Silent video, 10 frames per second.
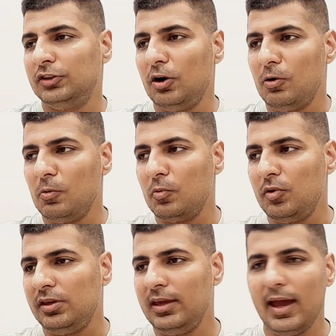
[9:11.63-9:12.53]
So
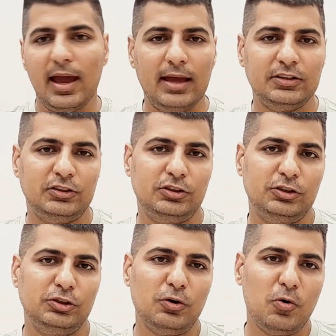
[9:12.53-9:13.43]

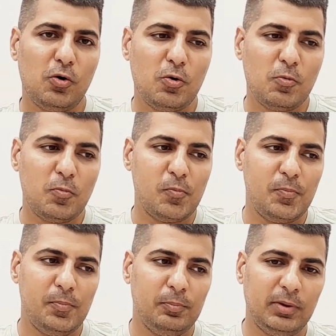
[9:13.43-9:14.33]
yes,
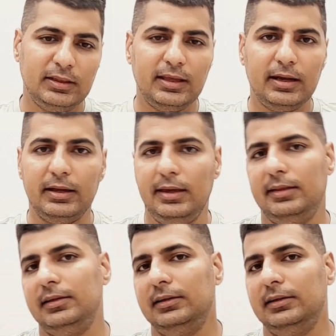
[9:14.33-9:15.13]
but then again,